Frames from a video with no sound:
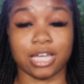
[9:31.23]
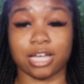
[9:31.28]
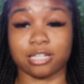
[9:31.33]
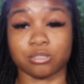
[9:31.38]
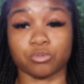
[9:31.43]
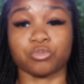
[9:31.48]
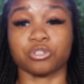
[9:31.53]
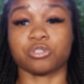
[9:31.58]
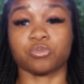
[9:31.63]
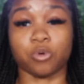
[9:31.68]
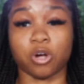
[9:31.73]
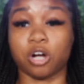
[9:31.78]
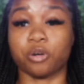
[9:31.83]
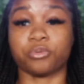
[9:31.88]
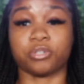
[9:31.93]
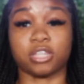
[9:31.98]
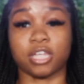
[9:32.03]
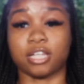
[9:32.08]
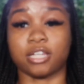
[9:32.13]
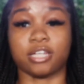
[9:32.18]
That's what's
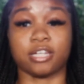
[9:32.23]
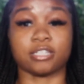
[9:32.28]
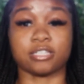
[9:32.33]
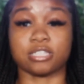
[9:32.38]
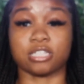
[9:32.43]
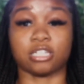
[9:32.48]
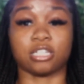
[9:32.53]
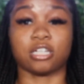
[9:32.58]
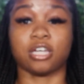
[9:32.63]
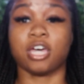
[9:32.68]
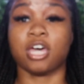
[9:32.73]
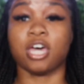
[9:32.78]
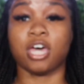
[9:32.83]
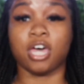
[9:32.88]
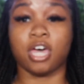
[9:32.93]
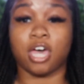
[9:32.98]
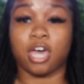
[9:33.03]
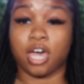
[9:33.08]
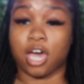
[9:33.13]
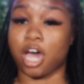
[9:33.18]
wrong with Atlanta.
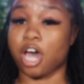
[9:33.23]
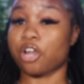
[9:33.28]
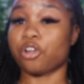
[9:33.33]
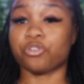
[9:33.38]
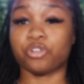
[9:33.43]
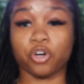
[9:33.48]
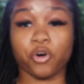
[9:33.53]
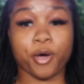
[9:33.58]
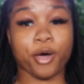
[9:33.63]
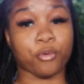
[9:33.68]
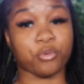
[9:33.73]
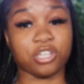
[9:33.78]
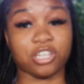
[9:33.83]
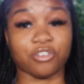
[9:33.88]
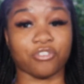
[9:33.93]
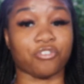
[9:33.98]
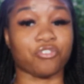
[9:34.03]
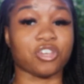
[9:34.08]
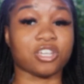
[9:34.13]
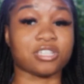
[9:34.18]
I don't know how we
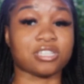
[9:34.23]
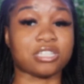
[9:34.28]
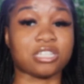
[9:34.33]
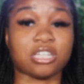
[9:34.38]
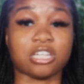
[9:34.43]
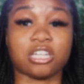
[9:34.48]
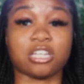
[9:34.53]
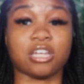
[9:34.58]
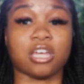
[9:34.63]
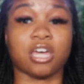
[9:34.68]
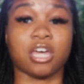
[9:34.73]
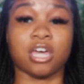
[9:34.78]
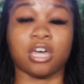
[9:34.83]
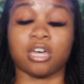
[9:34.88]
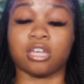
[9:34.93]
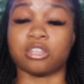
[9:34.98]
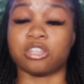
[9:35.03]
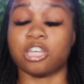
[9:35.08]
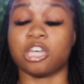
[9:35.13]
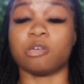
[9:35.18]
can fix it.
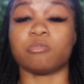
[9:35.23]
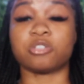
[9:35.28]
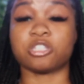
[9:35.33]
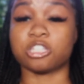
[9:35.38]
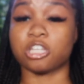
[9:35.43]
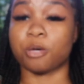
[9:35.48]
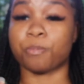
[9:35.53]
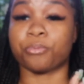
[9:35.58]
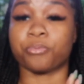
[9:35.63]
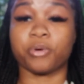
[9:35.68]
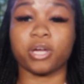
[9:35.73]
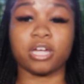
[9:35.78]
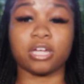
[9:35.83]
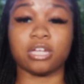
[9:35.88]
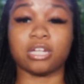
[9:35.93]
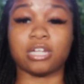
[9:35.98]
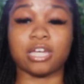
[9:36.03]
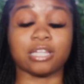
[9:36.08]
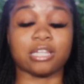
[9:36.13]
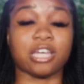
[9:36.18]
Them
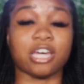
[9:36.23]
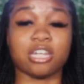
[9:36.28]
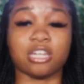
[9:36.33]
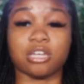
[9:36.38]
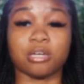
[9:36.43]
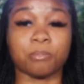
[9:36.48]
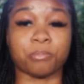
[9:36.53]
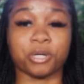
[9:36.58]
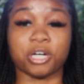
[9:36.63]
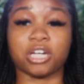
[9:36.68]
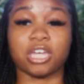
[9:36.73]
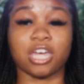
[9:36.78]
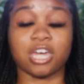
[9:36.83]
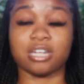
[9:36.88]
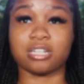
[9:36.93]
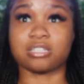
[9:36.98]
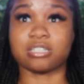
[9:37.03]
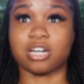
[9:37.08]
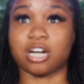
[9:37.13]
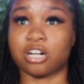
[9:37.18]
separating Atlanta and
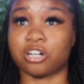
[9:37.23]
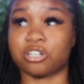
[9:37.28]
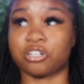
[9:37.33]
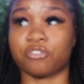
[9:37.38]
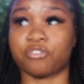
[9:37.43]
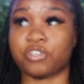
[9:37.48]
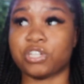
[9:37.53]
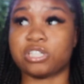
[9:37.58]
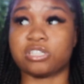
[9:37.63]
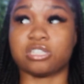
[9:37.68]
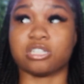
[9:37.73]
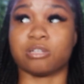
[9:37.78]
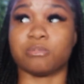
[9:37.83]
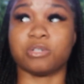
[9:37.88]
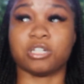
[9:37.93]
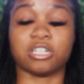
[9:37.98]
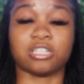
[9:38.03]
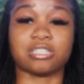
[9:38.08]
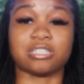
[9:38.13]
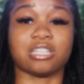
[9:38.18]
Buckhead is not gonna fix it,
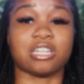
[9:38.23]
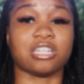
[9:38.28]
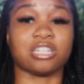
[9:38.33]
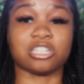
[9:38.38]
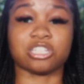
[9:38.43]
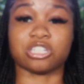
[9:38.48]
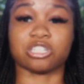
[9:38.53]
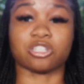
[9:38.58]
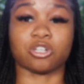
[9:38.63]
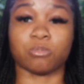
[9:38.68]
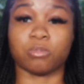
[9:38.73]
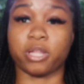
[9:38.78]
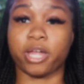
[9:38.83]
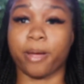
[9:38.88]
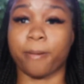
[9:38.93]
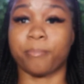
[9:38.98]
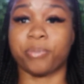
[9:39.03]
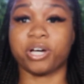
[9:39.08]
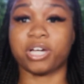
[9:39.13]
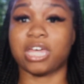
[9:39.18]
because then it's just gonna be
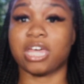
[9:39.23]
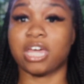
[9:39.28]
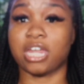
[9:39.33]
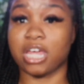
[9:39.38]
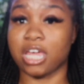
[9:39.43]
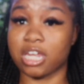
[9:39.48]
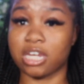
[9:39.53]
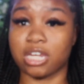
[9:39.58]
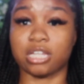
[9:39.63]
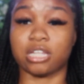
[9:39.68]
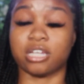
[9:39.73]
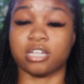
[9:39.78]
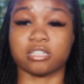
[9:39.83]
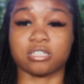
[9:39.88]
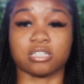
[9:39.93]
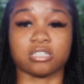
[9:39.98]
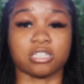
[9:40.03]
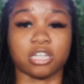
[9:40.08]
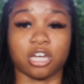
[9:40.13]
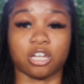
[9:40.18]
like Buckhead and
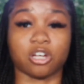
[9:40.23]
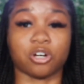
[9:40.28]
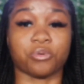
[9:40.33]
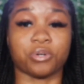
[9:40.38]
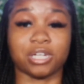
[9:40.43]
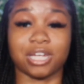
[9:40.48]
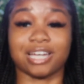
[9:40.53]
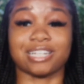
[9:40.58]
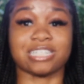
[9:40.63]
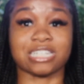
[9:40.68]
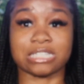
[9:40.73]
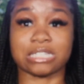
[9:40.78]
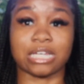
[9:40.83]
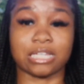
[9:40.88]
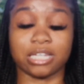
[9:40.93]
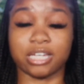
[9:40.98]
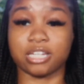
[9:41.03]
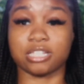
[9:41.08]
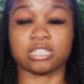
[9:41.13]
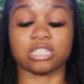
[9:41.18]
Atlanta's ghetto and not just
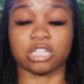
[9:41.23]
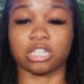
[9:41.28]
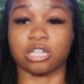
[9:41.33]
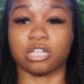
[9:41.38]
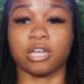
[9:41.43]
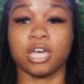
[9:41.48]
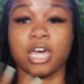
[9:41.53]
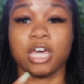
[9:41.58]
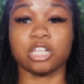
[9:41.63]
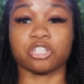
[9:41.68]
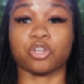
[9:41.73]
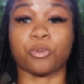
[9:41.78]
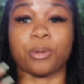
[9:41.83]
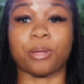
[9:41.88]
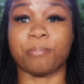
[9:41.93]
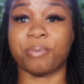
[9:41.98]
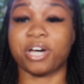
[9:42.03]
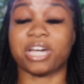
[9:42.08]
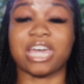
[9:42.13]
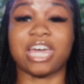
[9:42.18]
Atlanta. It's gonna
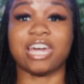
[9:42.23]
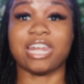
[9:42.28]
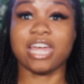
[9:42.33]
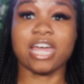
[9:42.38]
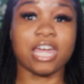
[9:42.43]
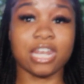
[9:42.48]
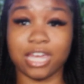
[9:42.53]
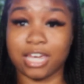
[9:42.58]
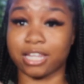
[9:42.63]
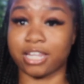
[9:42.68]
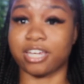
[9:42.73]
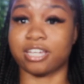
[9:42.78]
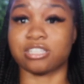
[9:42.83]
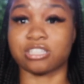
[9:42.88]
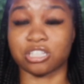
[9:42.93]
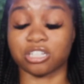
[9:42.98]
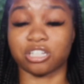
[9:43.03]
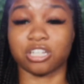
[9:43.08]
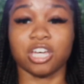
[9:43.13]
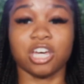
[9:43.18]
be Buckhead and
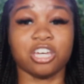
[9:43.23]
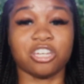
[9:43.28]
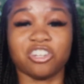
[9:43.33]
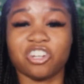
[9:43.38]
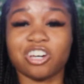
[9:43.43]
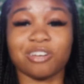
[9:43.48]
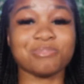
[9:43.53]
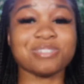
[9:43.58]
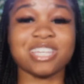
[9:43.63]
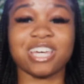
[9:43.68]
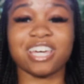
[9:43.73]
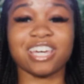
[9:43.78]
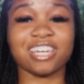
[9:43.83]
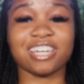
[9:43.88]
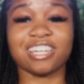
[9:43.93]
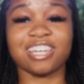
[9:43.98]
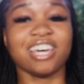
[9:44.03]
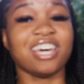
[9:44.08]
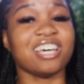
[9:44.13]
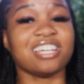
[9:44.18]
Atlanta. You know what I'm
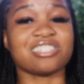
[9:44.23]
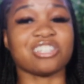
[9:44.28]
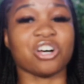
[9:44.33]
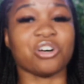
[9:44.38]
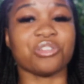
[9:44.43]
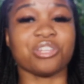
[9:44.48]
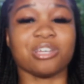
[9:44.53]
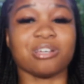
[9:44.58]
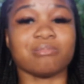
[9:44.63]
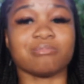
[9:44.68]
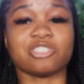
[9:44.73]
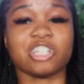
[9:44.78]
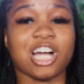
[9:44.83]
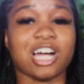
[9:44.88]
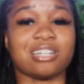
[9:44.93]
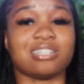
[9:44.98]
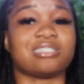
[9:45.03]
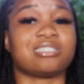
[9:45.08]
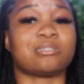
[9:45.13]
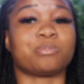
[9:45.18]
saying? So them
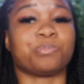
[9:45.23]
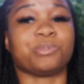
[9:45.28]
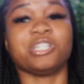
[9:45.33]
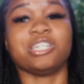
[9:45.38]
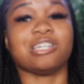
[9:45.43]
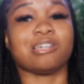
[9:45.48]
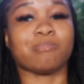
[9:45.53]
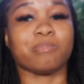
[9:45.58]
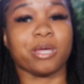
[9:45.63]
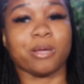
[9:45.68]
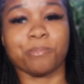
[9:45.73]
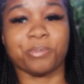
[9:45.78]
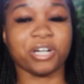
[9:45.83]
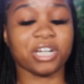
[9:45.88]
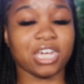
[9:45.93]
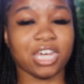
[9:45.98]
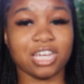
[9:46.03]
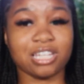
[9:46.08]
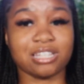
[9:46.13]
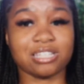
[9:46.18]
trying to split and make
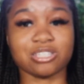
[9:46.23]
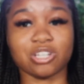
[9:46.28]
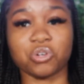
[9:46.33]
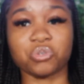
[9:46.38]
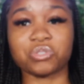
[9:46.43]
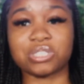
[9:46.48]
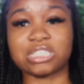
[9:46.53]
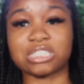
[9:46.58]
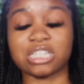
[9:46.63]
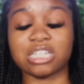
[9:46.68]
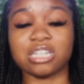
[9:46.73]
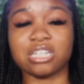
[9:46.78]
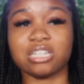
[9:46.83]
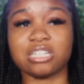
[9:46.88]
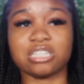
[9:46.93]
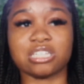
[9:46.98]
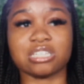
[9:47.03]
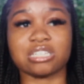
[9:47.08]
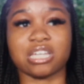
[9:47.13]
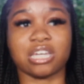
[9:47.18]
Buckhead its own
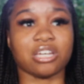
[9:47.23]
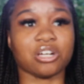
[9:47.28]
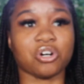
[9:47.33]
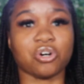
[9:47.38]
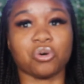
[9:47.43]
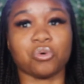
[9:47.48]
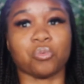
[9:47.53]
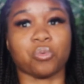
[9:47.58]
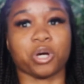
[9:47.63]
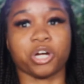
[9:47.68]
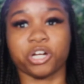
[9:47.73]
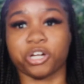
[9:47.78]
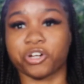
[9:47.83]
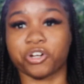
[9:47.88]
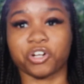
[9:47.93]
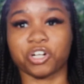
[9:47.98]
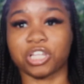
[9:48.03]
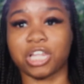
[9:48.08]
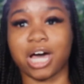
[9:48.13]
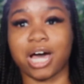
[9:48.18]
city just ain't gonna
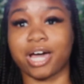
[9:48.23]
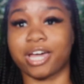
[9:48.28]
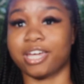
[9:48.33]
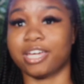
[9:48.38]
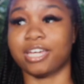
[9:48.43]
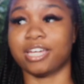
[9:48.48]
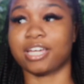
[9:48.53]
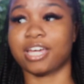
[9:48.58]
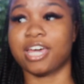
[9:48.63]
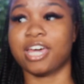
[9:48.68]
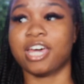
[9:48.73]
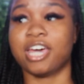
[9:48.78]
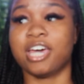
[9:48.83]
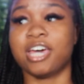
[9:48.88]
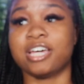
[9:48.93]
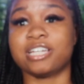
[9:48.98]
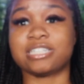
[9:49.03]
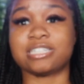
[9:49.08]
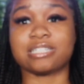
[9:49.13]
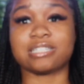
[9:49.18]
work. Like,
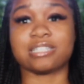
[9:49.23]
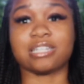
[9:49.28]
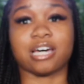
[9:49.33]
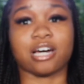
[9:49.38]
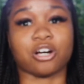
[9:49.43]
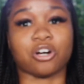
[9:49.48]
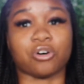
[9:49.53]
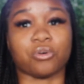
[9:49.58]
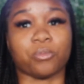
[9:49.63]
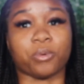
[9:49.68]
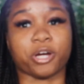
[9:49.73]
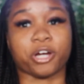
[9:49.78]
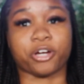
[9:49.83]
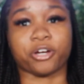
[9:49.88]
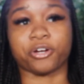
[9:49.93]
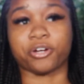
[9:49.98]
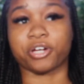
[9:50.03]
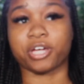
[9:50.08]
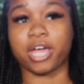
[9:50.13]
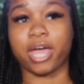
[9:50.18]
it's just not gonna
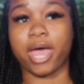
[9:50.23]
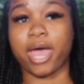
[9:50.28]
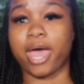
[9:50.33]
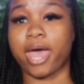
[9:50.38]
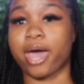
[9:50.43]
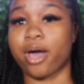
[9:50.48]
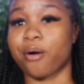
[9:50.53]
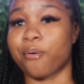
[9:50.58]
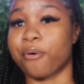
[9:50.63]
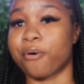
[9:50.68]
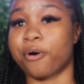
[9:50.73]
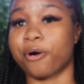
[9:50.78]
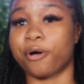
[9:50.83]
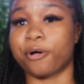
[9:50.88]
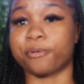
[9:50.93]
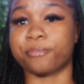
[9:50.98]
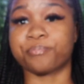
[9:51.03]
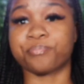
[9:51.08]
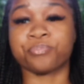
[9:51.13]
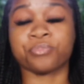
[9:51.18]
work at
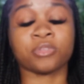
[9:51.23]
all.